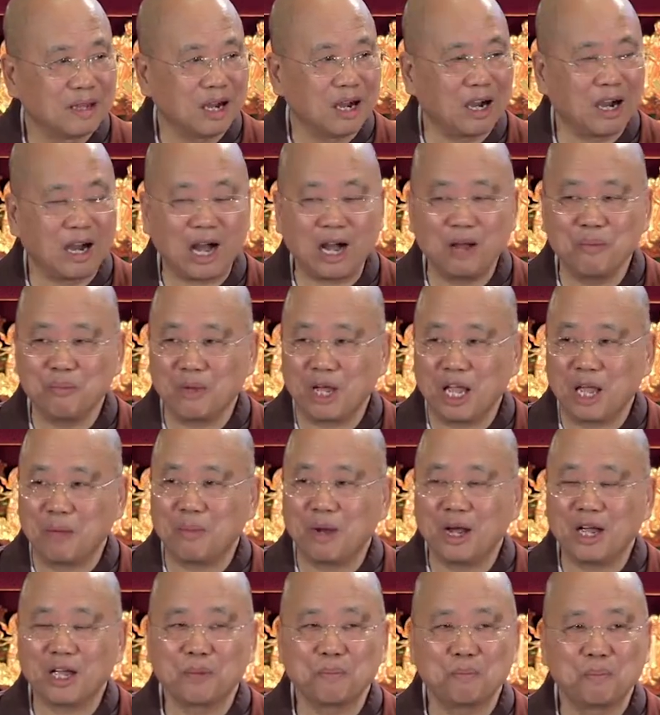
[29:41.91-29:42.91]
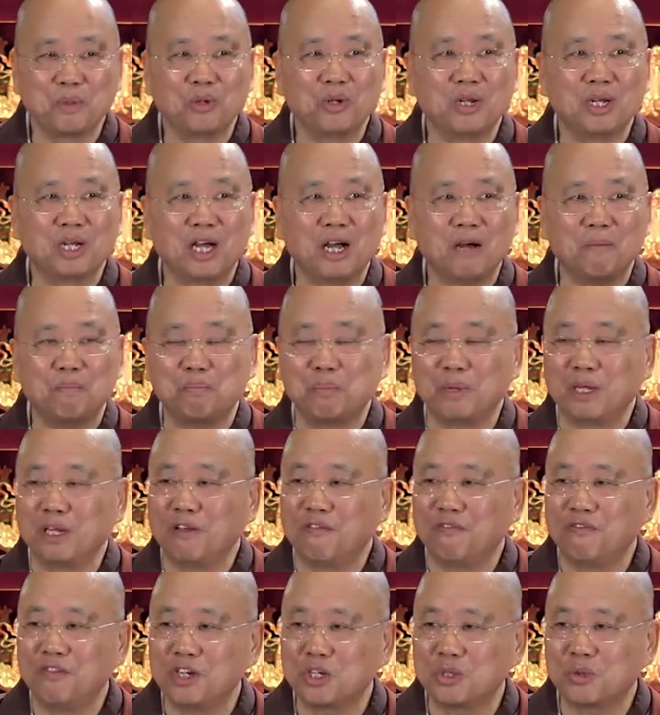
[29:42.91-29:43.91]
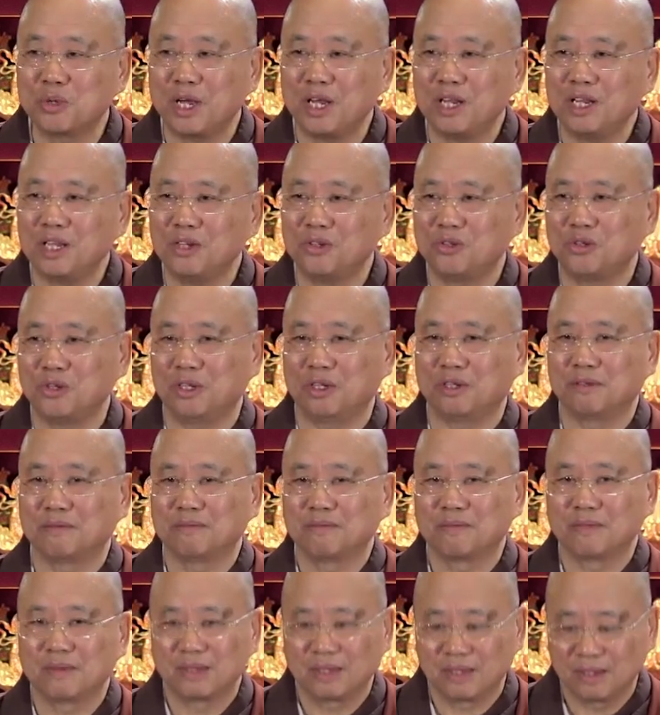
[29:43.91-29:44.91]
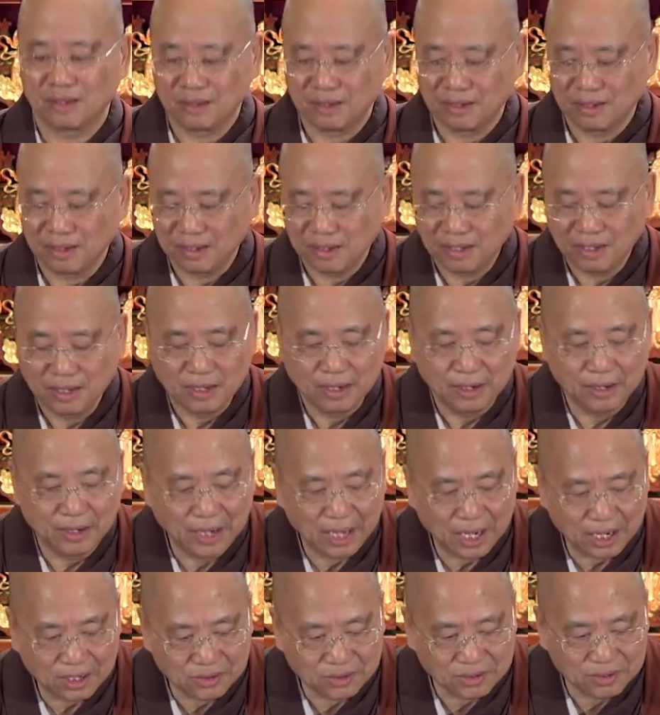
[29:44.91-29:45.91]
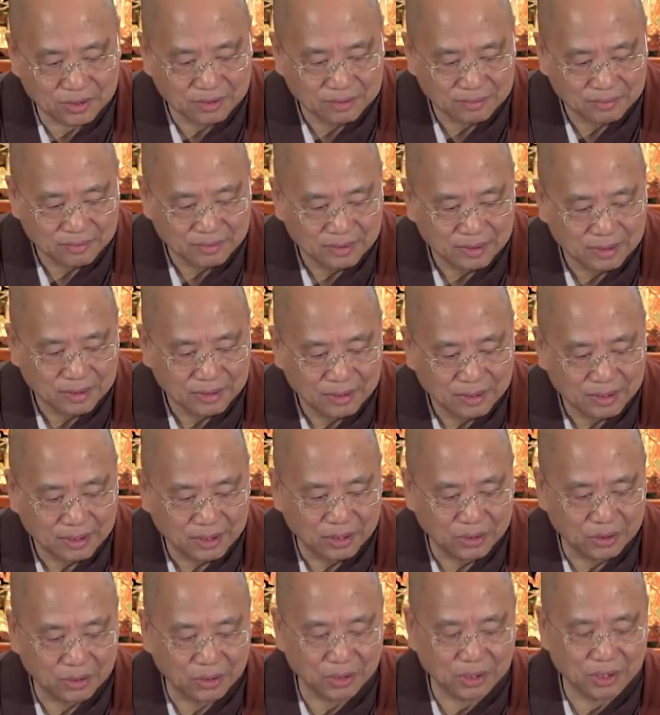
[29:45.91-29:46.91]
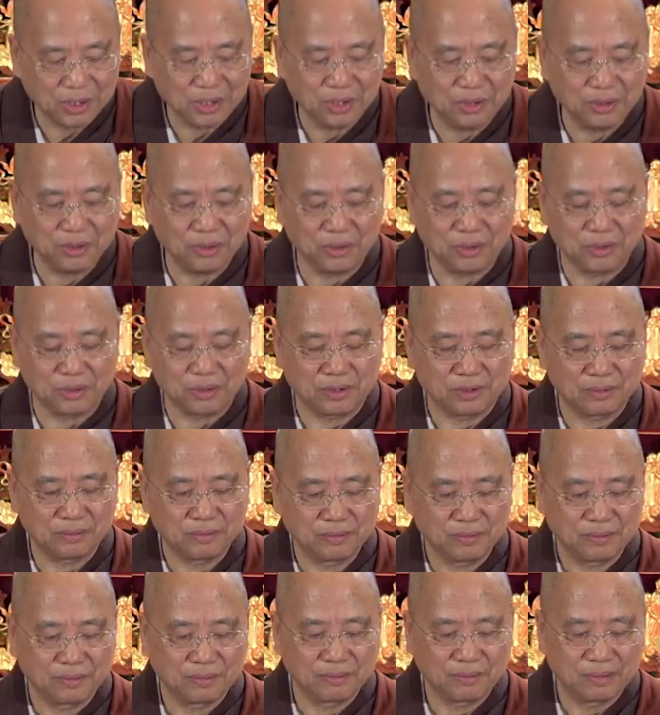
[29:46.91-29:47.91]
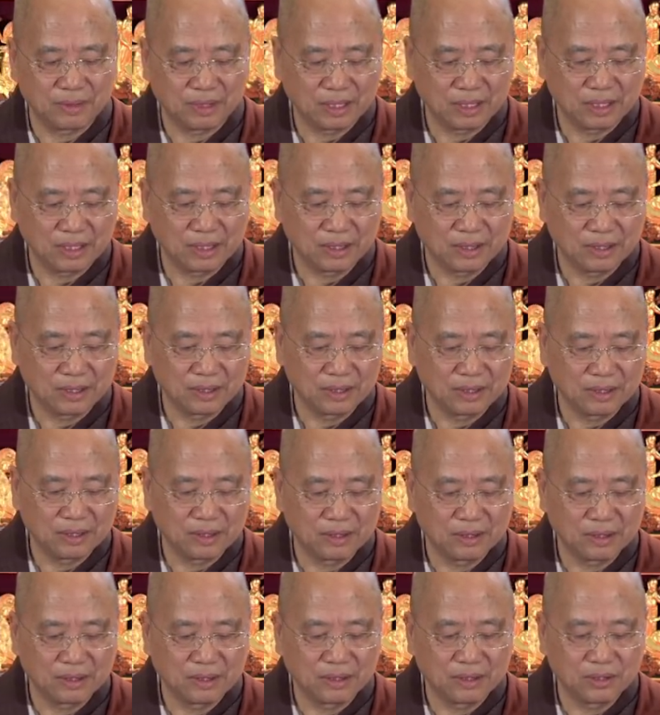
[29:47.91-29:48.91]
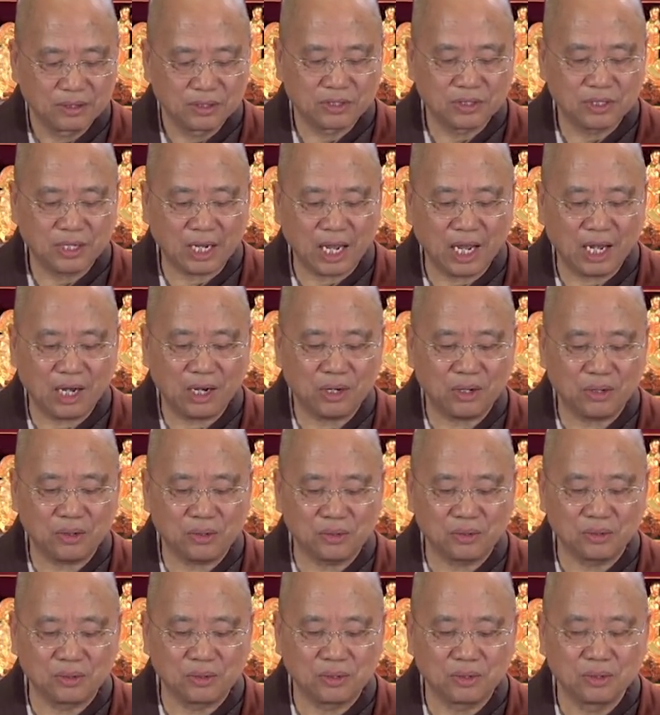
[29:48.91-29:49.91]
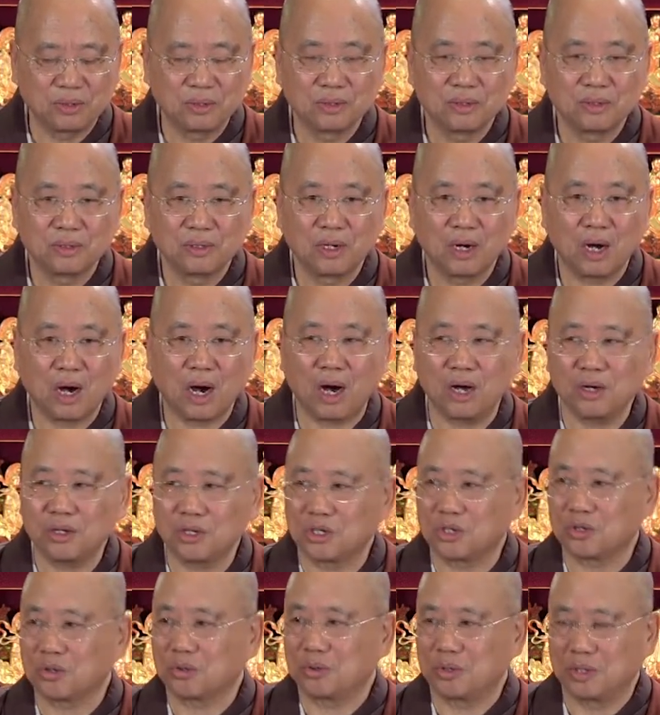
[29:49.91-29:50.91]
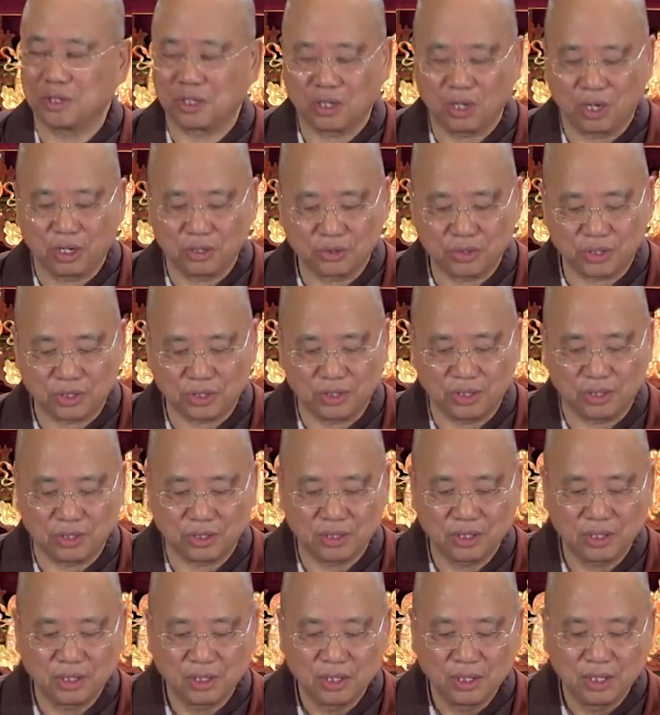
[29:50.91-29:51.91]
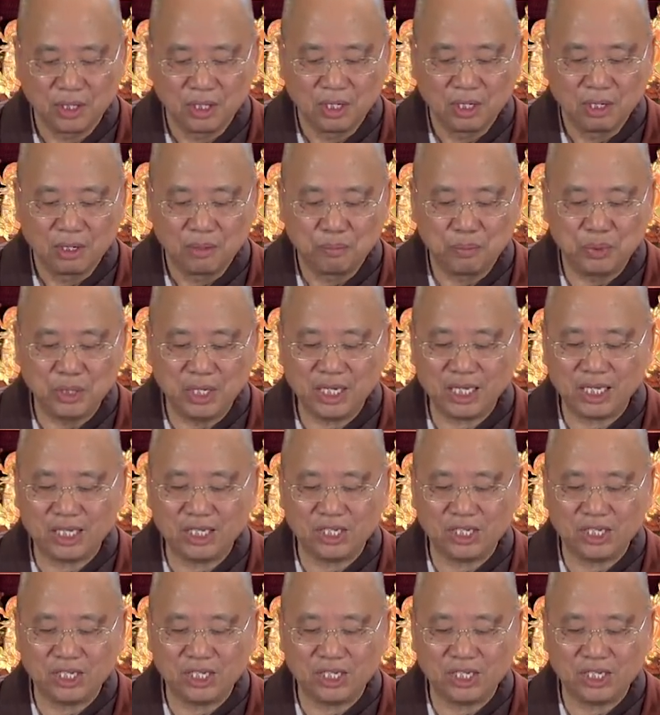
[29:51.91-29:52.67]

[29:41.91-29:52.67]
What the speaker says: Am I building up beneficial energy? Next, your ears, sound, auditory consciousness, being